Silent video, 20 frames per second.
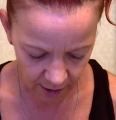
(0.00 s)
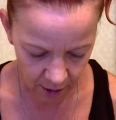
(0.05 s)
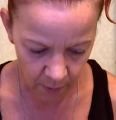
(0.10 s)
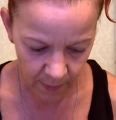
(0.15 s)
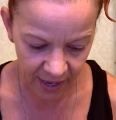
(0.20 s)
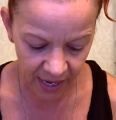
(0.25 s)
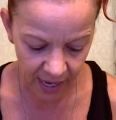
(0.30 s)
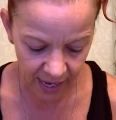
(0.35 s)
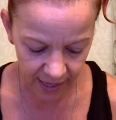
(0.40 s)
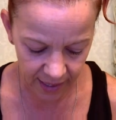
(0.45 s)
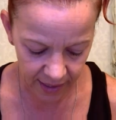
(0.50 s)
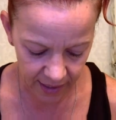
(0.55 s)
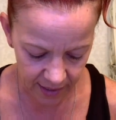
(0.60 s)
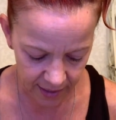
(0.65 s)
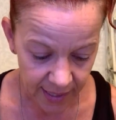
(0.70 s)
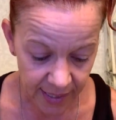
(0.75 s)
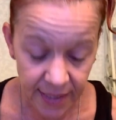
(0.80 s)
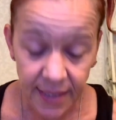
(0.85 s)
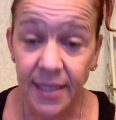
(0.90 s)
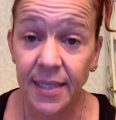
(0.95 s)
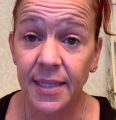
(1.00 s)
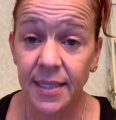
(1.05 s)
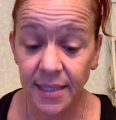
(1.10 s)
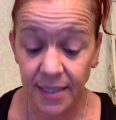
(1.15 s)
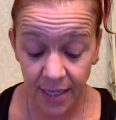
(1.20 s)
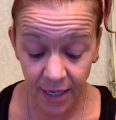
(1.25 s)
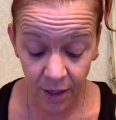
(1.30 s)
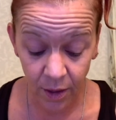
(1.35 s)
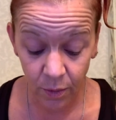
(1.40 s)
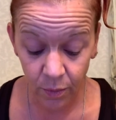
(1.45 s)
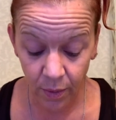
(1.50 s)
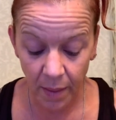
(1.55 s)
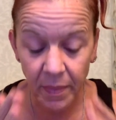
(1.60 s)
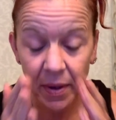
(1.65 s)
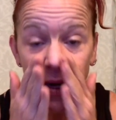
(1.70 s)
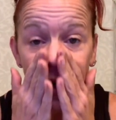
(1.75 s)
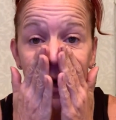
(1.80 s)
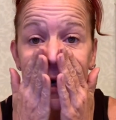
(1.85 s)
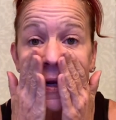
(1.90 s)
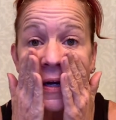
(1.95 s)
Oh my God, he's still
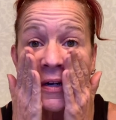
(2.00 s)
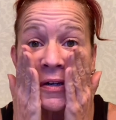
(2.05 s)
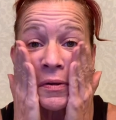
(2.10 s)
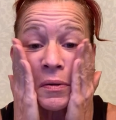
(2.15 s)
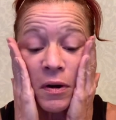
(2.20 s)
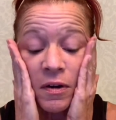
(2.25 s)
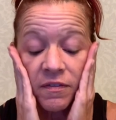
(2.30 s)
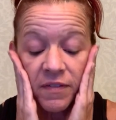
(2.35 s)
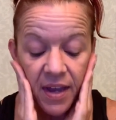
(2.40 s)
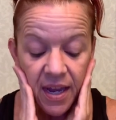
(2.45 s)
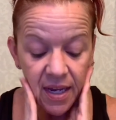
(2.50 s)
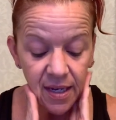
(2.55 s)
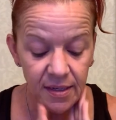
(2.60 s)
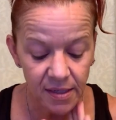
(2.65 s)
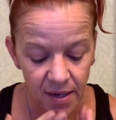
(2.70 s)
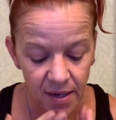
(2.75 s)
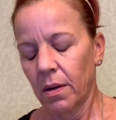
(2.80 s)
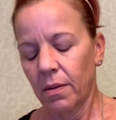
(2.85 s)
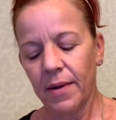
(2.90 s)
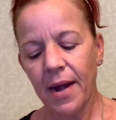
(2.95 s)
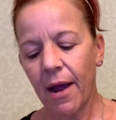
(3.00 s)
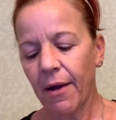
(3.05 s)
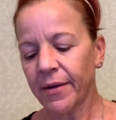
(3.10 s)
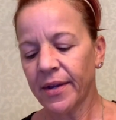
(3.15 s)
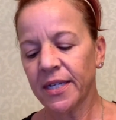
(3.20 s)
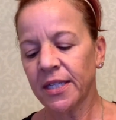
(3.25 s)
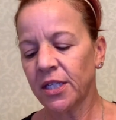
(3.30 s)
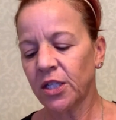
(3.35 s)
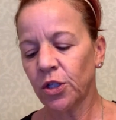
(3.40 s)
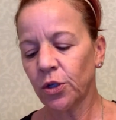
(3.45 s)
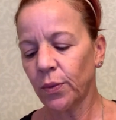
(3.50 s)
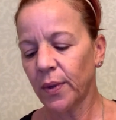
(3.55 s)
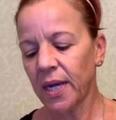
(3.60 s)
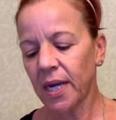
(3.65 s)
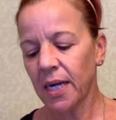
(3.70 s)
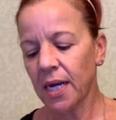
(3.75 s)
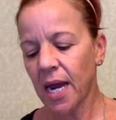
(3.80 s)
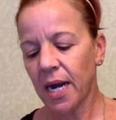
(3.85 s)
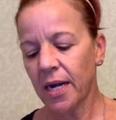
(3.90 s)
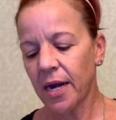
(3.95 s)
rubbing it into her face. Now he's
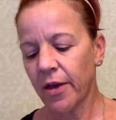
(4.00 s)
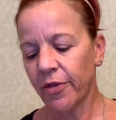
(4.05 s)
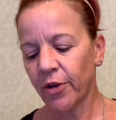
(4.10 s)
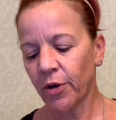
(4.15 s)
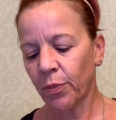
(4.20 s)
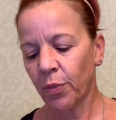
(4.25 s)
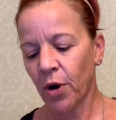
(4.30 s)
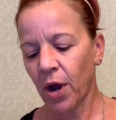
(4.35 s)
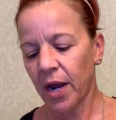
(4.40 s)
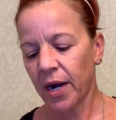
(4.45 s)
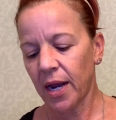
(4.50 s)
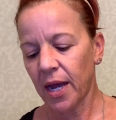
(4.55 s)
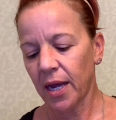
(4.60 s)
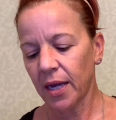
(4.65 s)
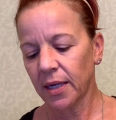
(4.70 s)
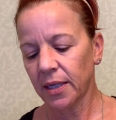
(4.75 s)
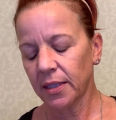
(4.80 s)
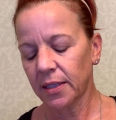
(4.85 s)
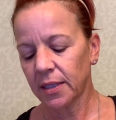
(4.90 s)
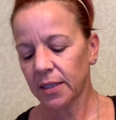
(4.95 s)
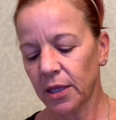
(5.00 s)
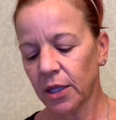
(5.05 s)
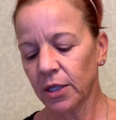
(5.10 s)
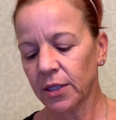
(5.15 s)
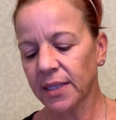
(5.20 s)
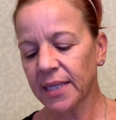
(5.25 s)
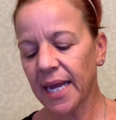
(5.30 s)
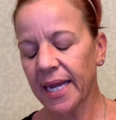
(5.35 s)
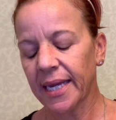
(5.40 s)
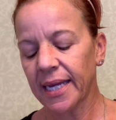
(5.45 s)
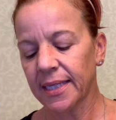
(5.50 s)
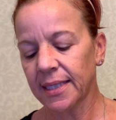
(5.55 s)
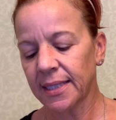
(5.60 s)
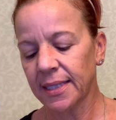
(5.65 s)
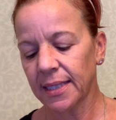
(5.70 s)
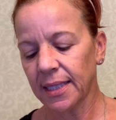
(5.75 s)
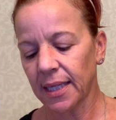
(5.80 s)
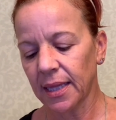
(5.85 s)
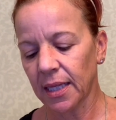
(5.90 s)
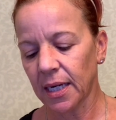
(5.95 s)
doing another product. Looks like
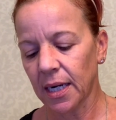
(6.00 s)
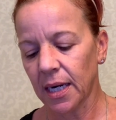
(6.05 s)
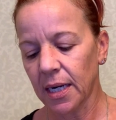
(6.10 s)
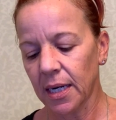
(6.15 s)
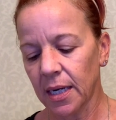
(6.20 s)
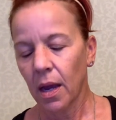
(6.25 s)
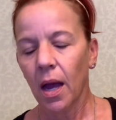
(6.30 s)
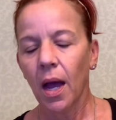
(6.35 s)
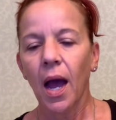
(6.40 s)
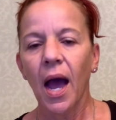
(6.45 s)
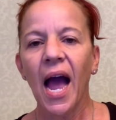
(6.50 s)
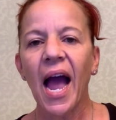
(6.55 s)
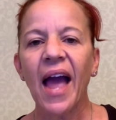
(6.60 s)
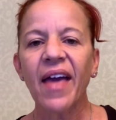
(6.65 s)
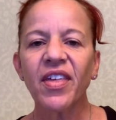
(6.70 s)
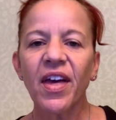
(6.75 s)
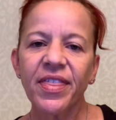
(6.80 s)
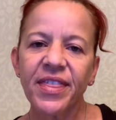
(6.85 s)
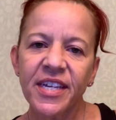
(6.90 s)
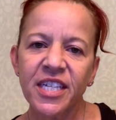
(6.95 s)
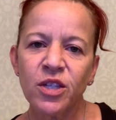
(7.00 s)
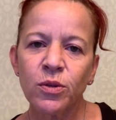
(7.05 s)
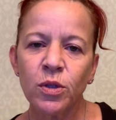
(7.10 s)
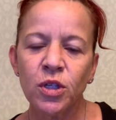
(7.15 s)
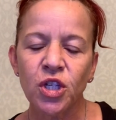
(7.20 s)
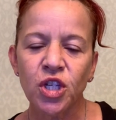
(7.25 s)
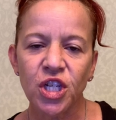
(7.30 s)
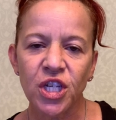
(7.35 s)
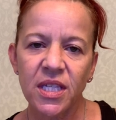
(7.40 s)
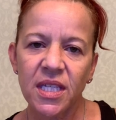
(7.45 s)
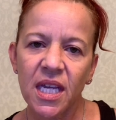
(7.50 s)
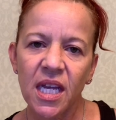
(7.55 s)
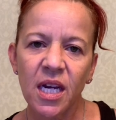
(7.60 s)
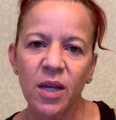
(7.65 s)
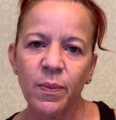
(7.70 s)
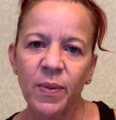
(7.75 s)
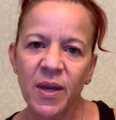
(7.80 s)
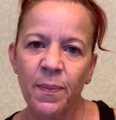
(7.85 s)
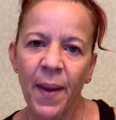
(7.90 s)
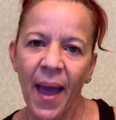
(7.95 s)
concealer. I thought this was just
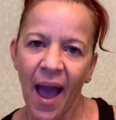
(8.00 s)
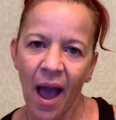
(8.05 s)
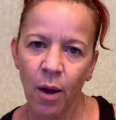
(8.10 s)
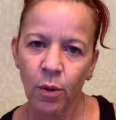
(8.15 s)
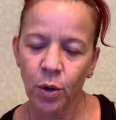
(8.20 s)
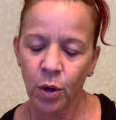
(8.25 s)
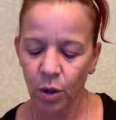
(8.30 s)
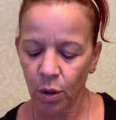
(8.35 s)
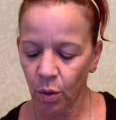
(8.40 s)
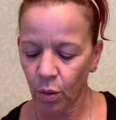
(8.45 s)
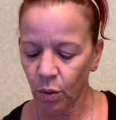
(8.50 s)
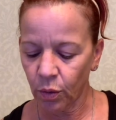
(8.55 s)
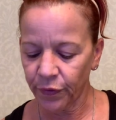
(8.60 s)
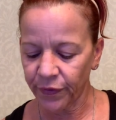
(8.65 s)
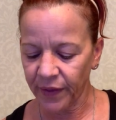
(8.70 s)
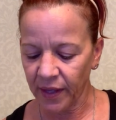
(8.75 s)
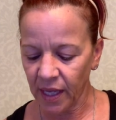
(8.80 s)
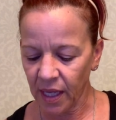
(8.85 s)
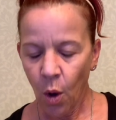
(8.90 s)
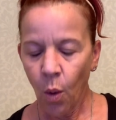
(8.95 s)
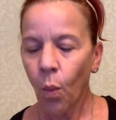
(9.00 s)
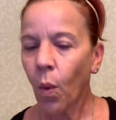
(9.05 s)
gonna be powder only.